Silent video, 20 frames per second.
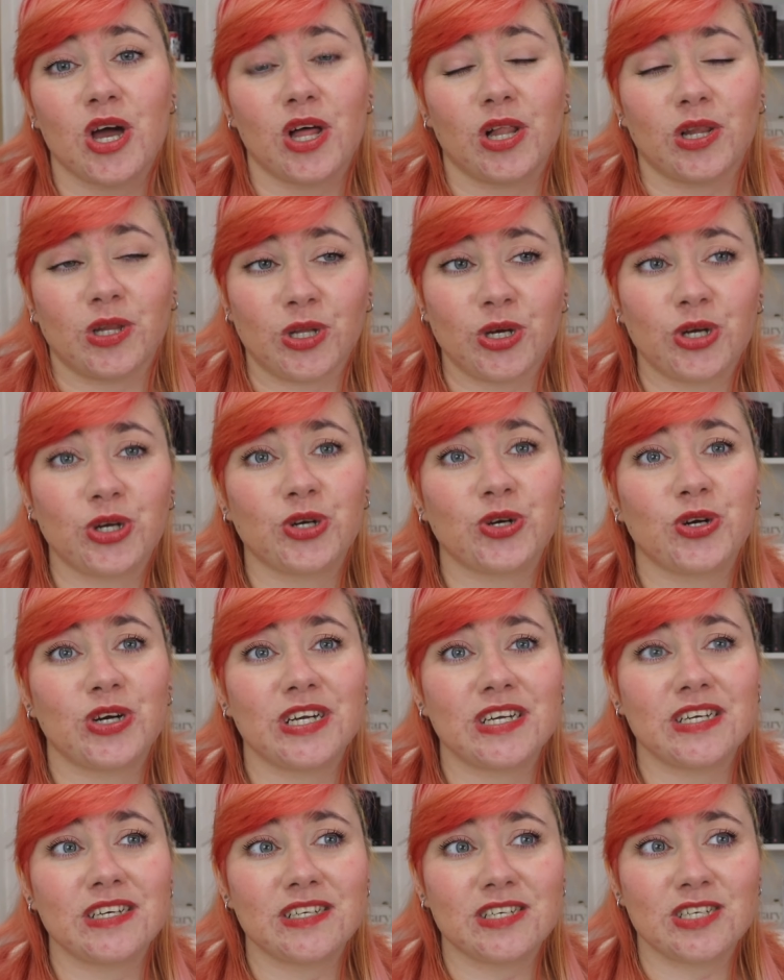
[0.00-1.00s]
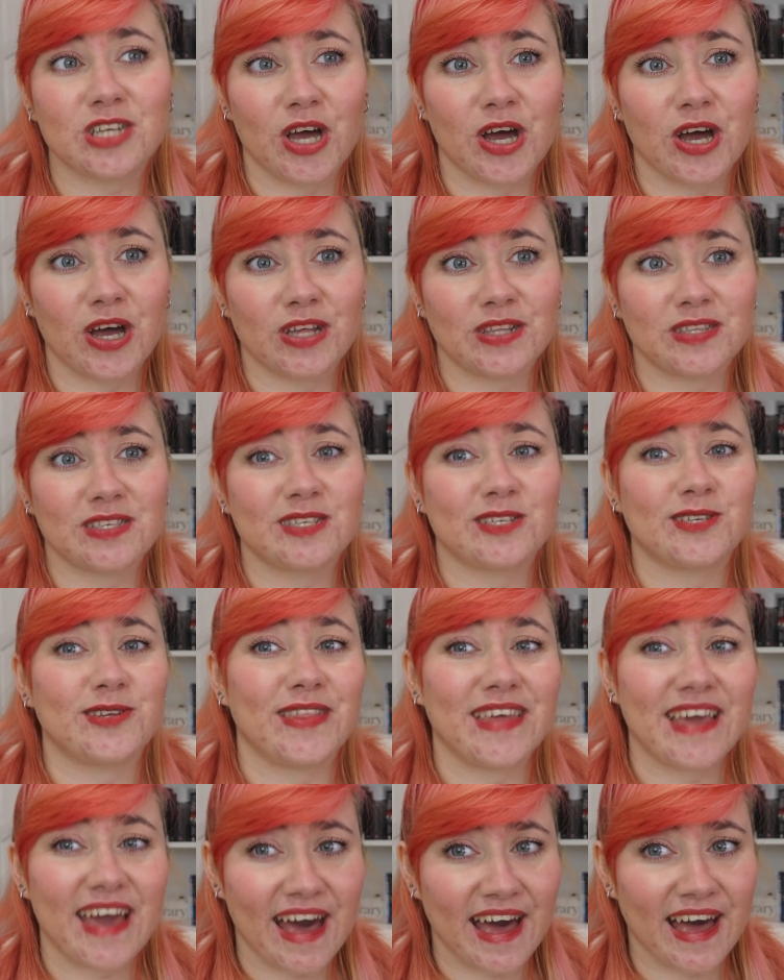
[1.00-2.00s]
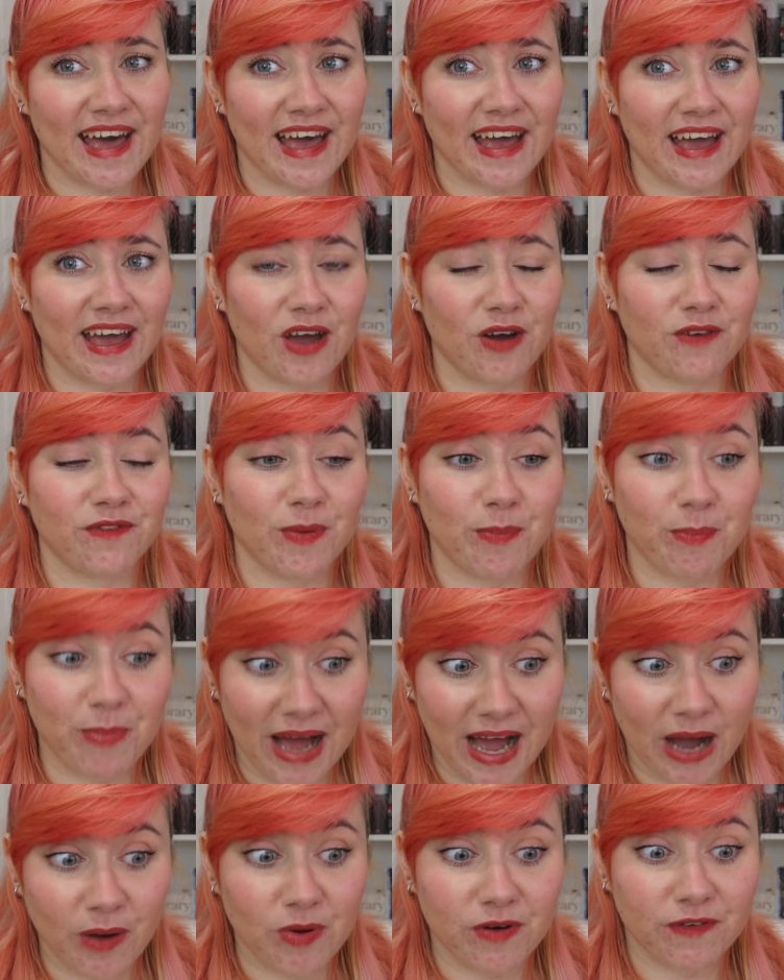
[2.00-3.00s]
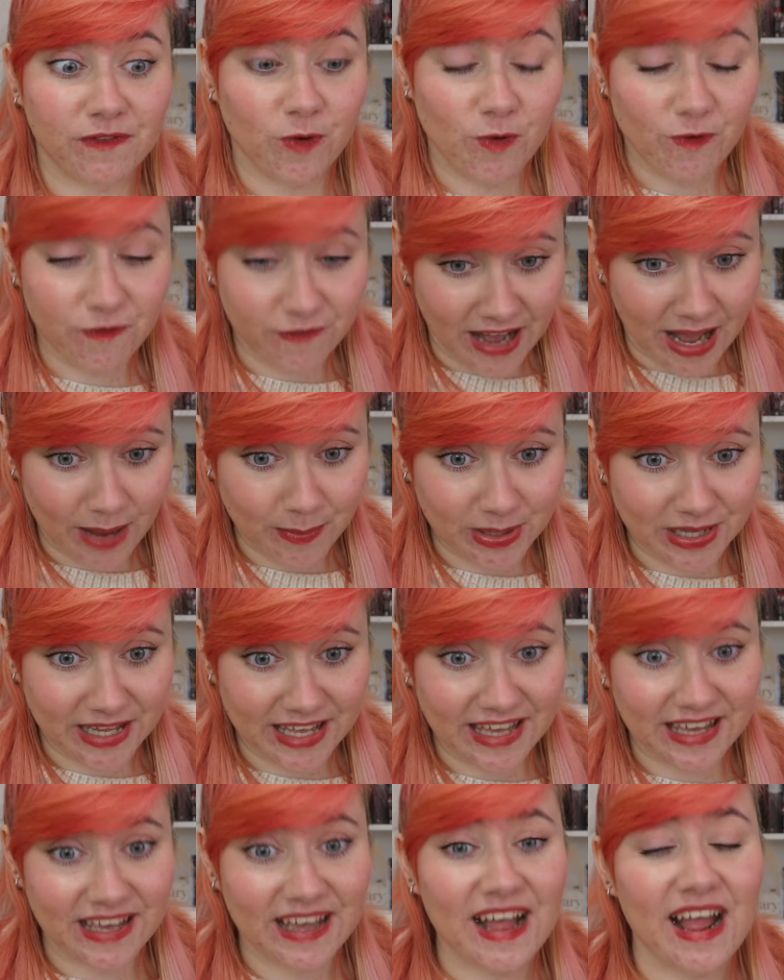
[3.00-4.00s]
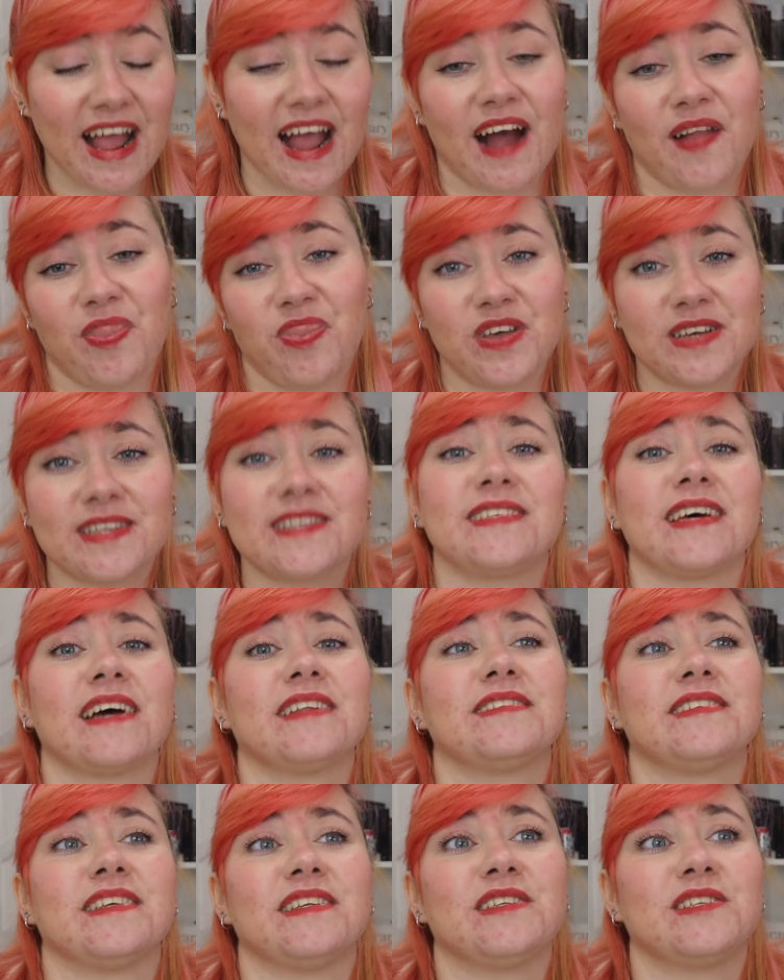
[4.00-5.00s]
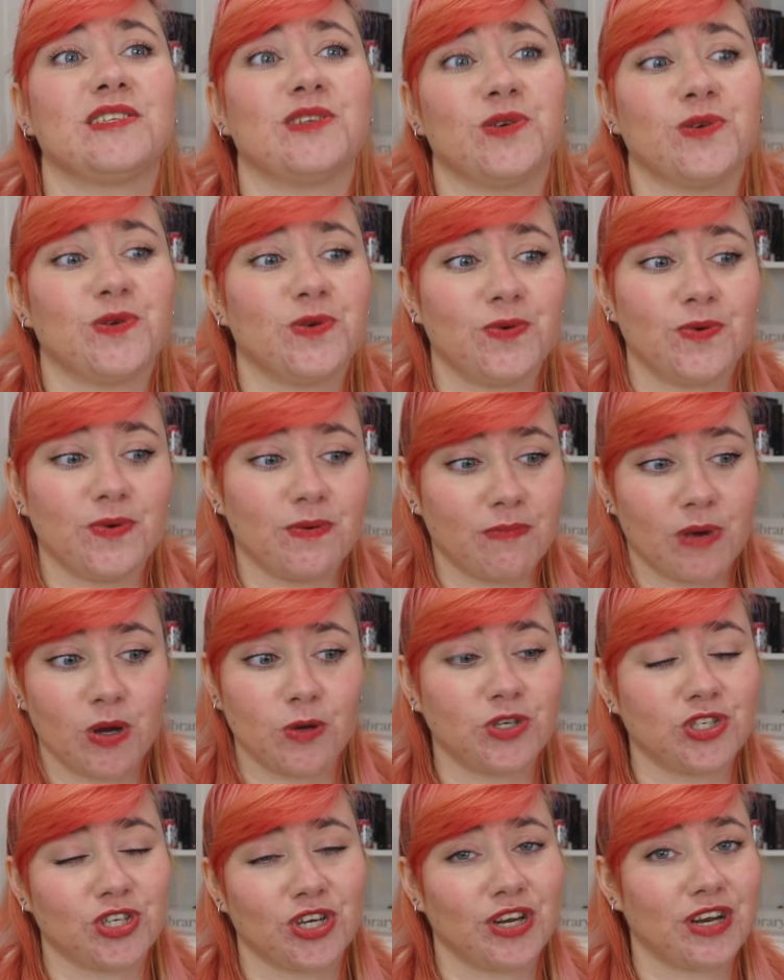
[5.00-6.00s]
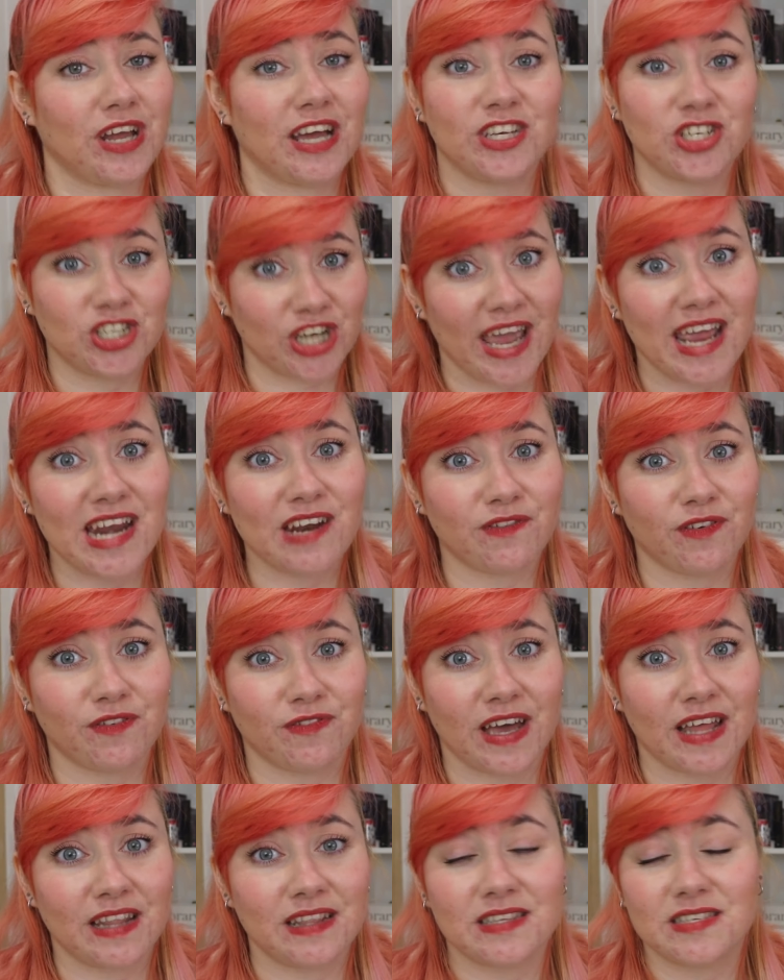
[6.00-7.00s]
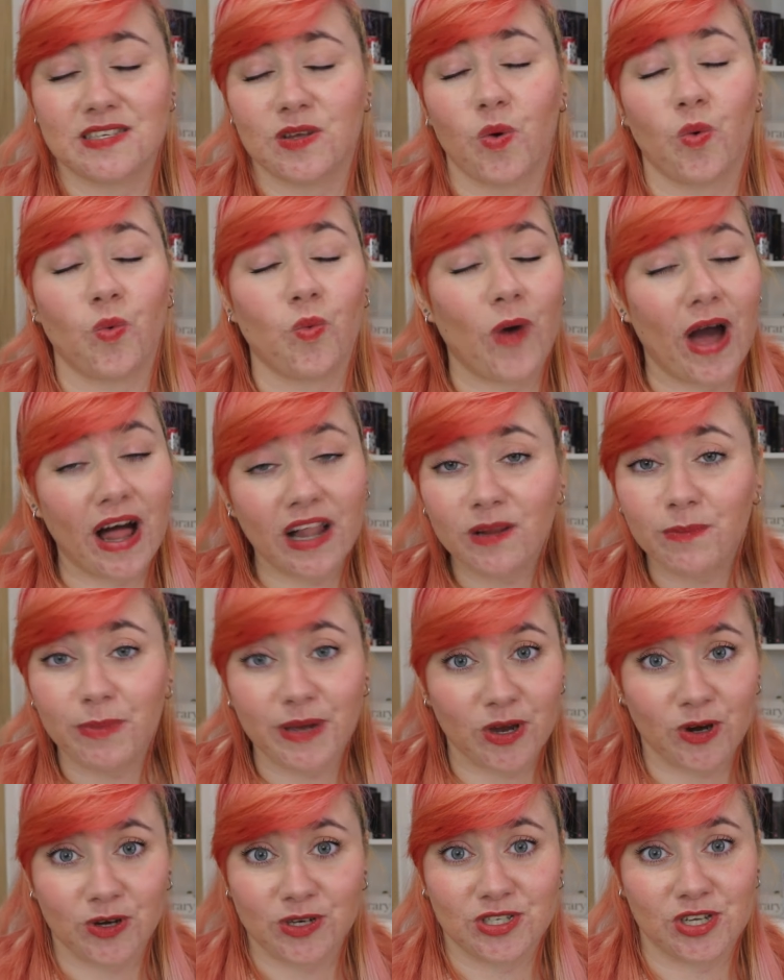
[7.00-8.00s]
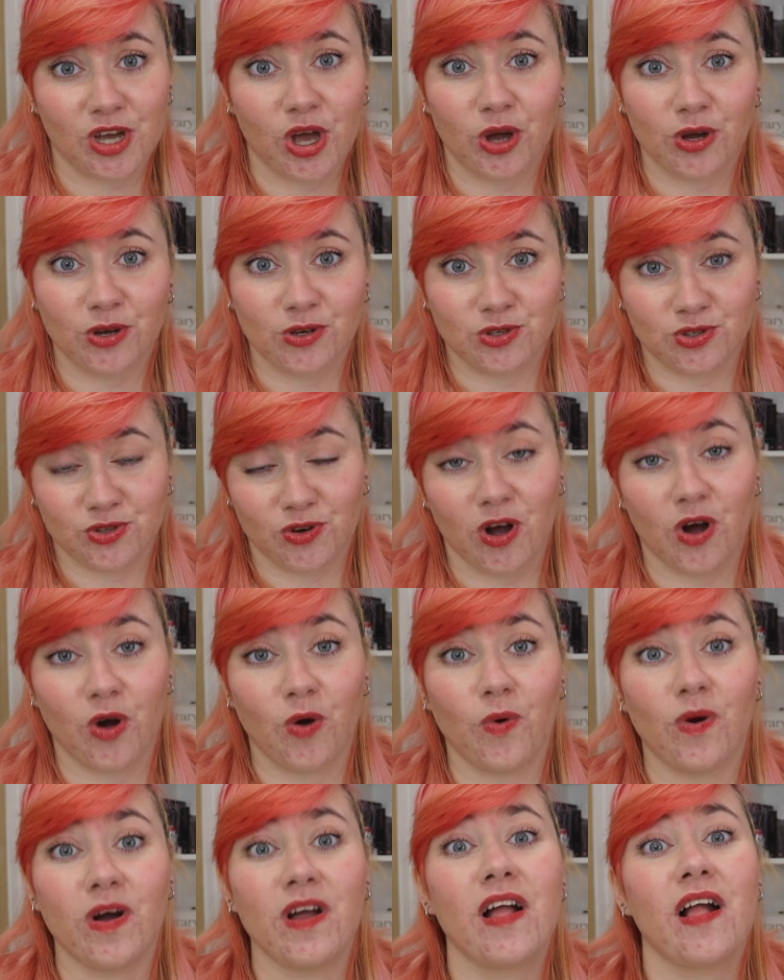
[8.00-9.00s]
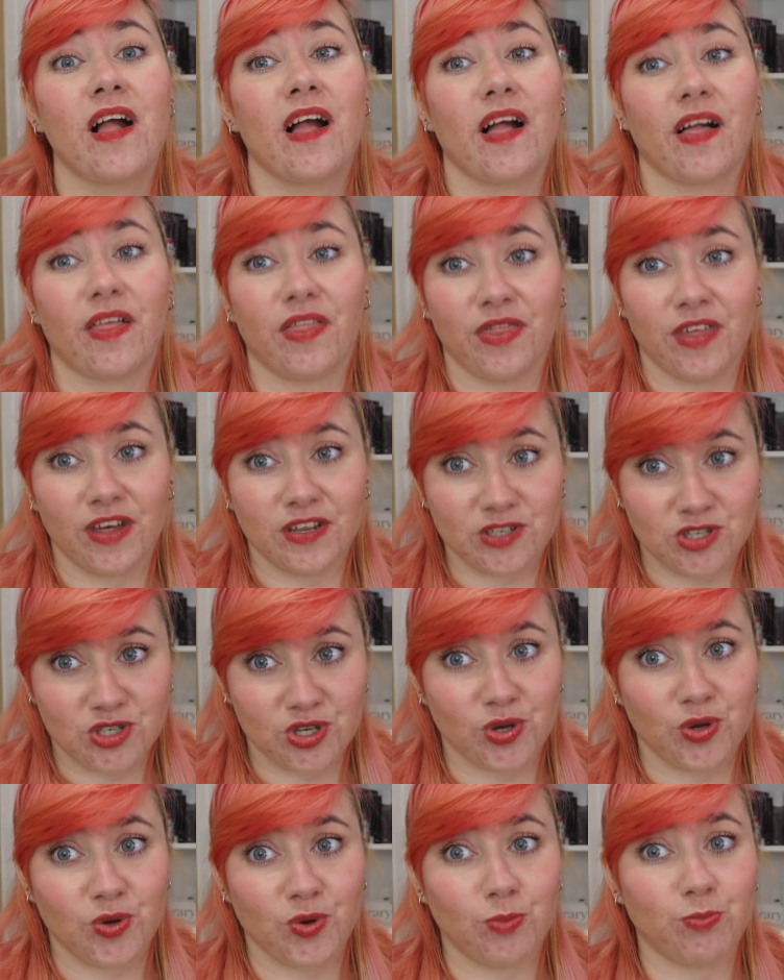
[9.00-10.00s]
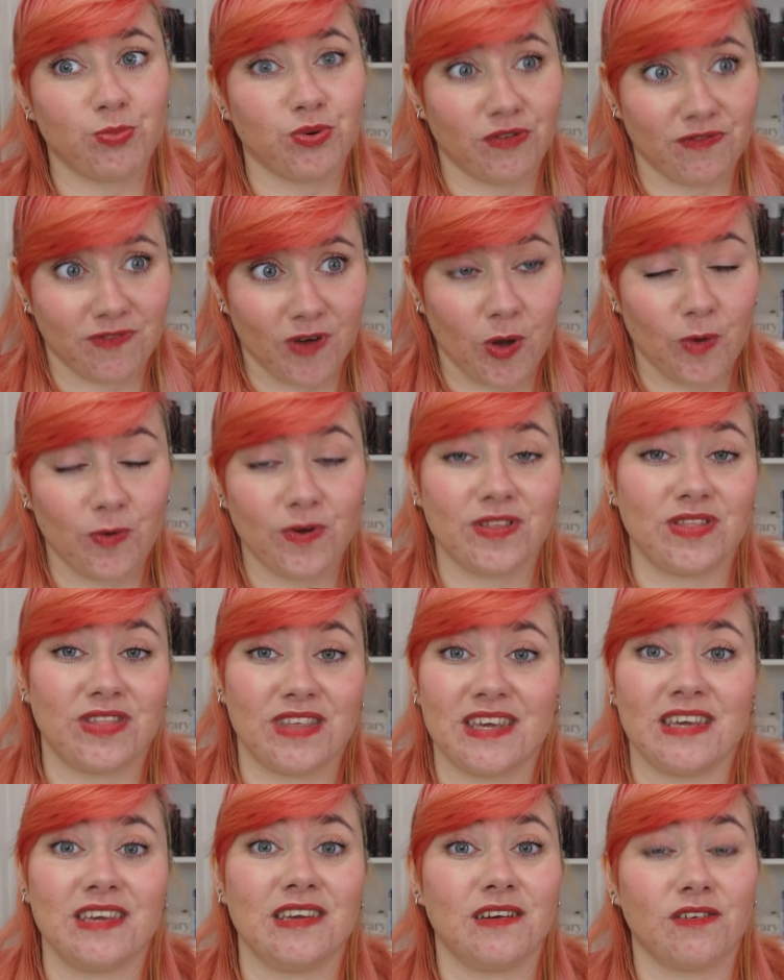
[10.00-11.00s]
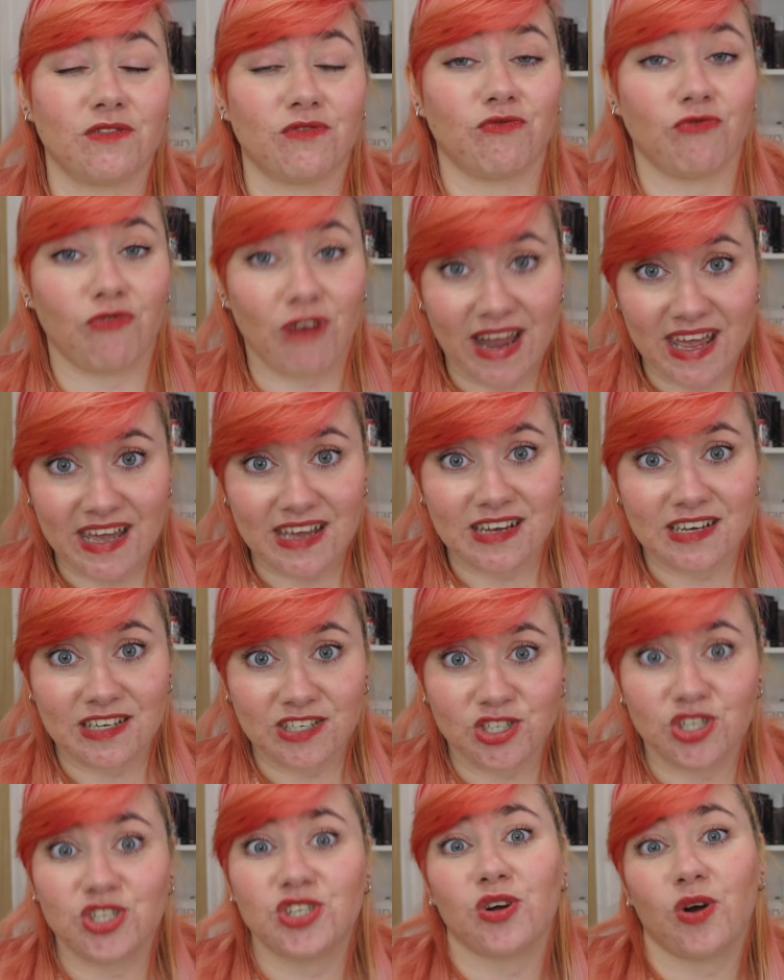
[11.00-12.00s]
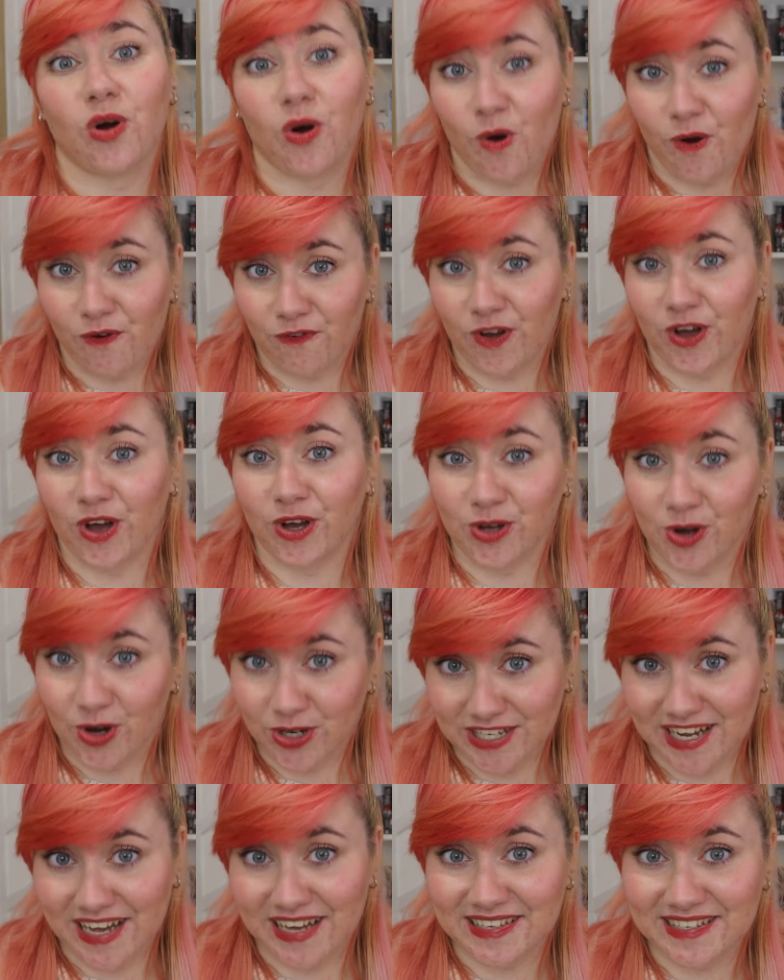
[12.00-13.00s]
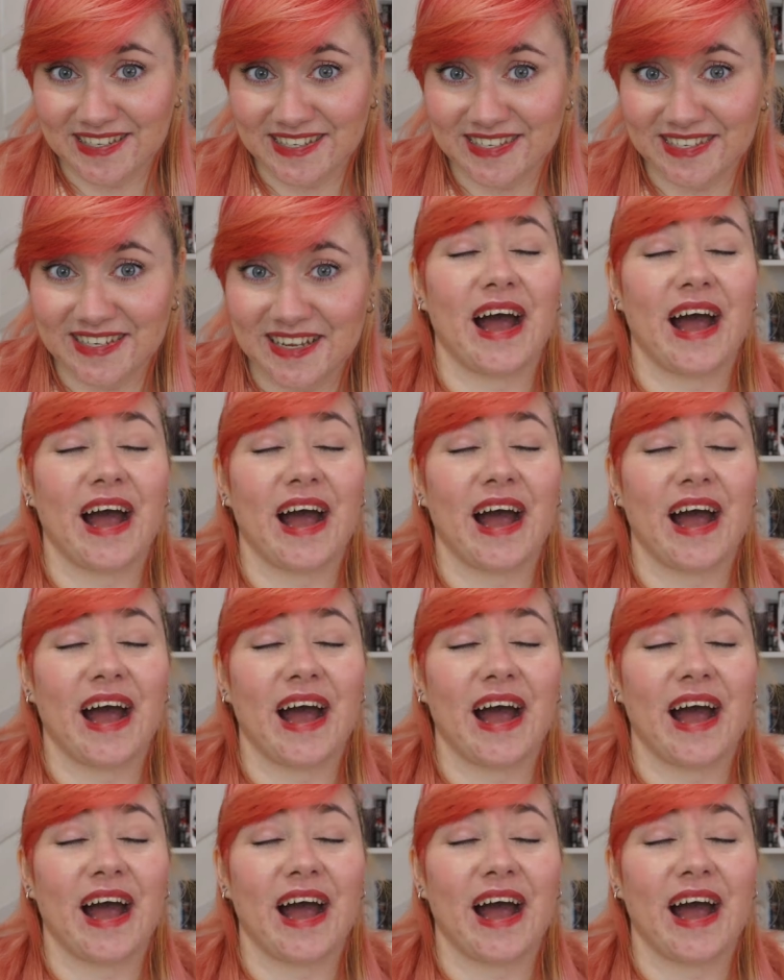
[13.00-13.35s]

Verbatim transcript: Lunaria turns to the heir of a powerful family, and this sets into motion a chain of events well beyond her control that do provoke the rage of her goddess.